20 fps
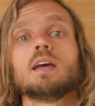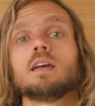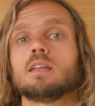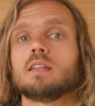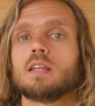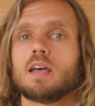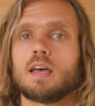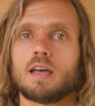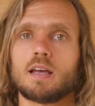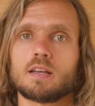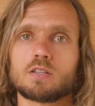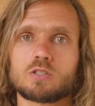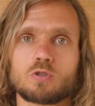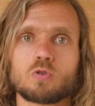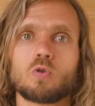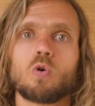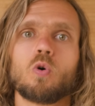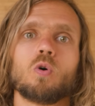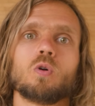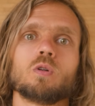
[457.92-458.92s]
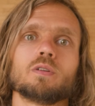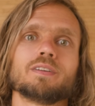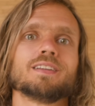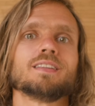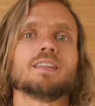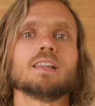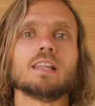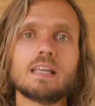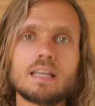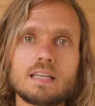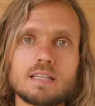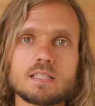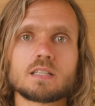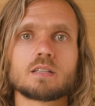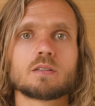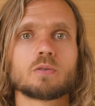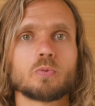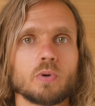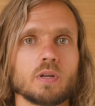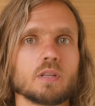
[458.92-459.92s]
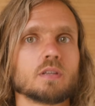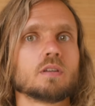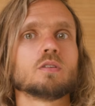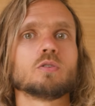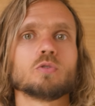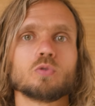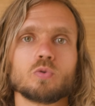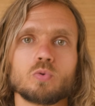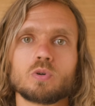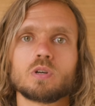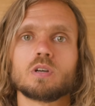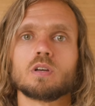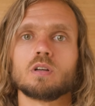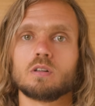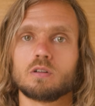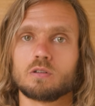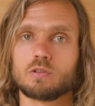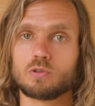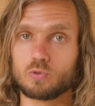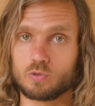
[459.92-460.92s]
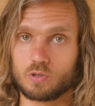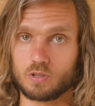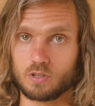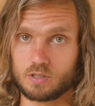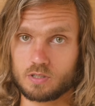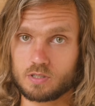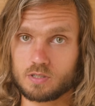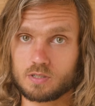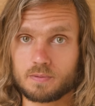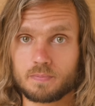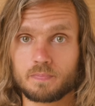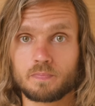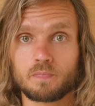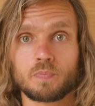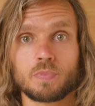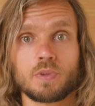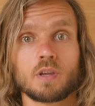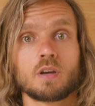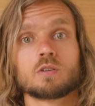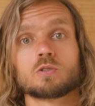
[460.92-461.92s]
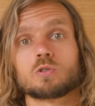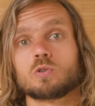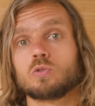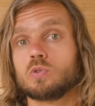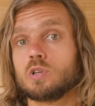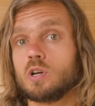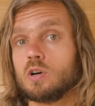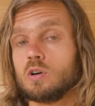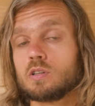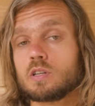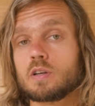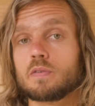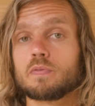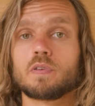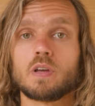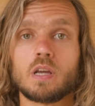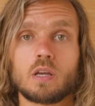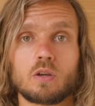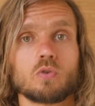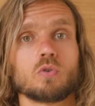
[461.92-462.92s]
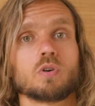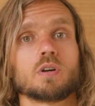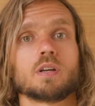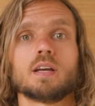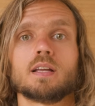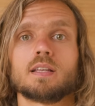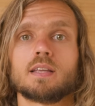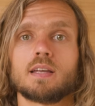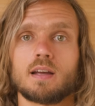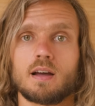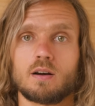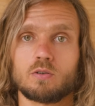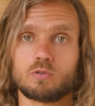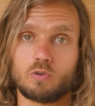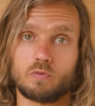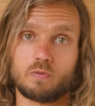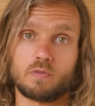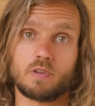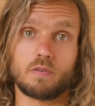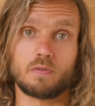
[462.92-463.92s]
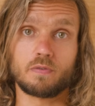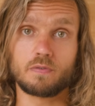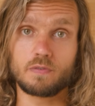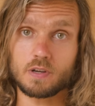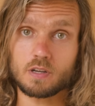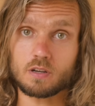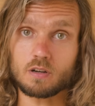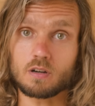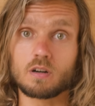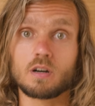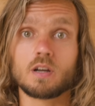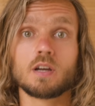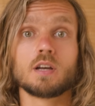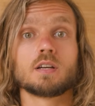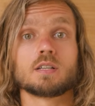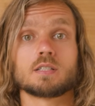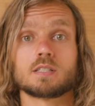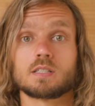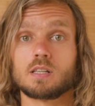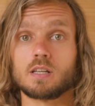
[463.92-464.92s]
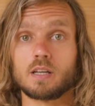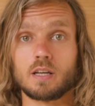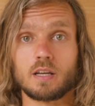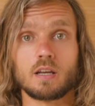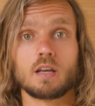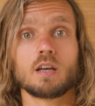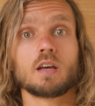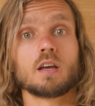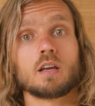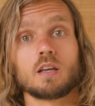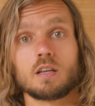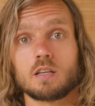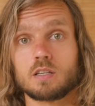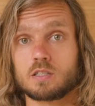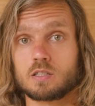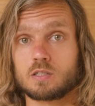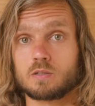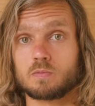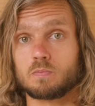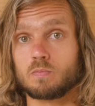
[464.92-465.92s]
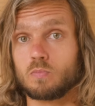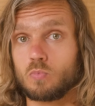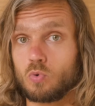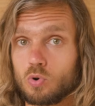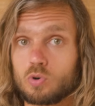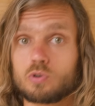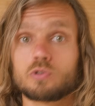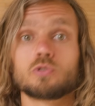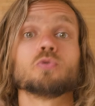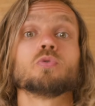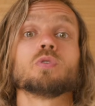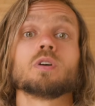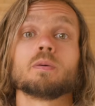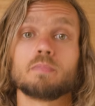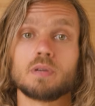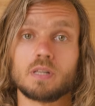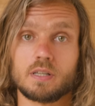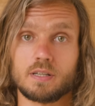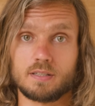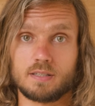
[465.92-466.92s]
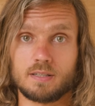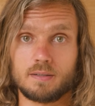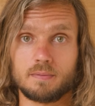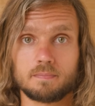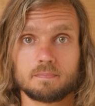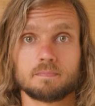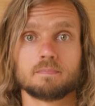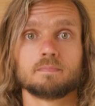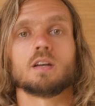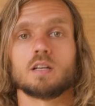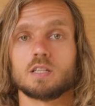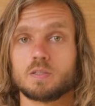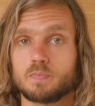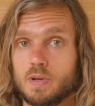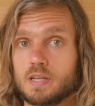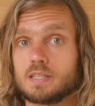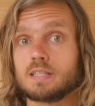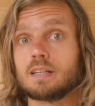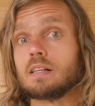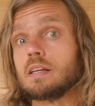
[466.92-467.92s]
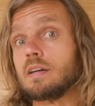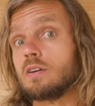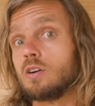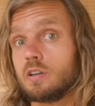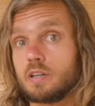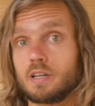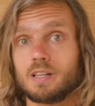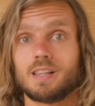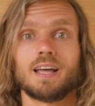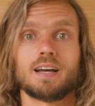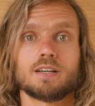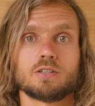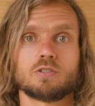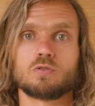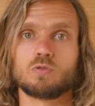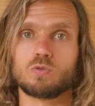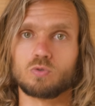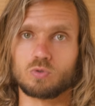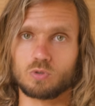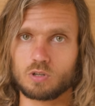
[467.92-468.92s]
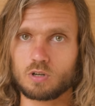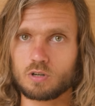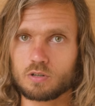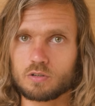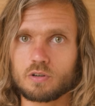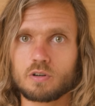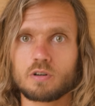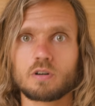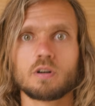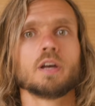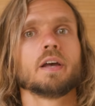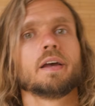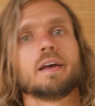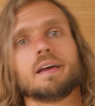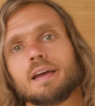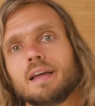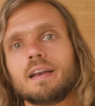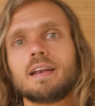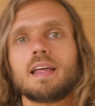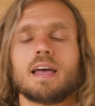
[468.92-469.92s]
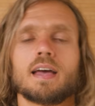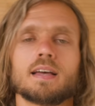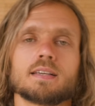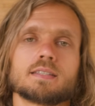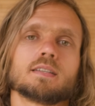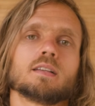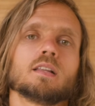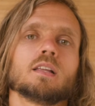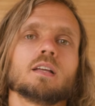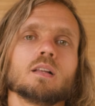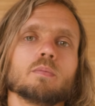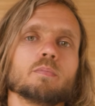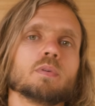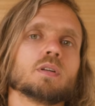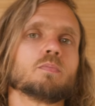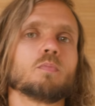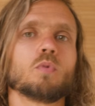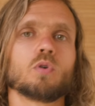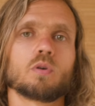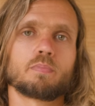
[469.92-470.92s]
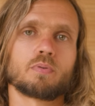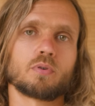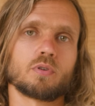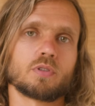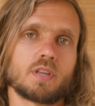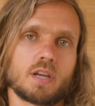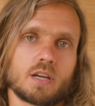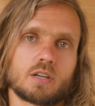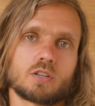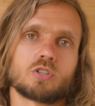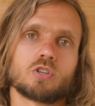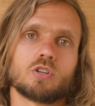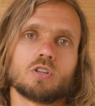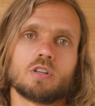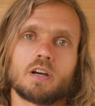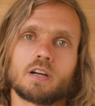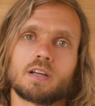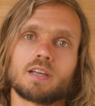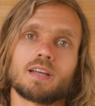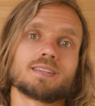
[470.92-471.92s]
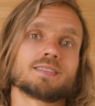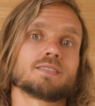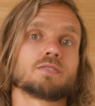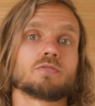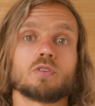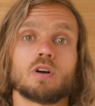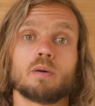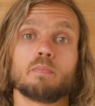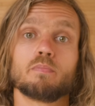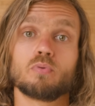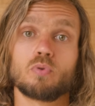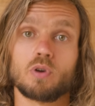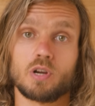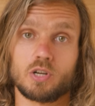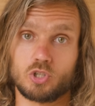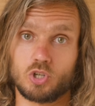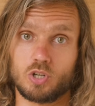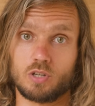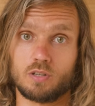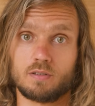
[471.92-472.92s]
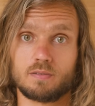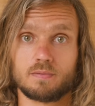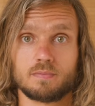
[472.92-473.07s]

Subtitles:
it has to hold at least 22 kilonewtons. So the only thing you are getting out of the thicker sling is more durability. It's basically gonna last you longer and has a little bit more protection against abrasion.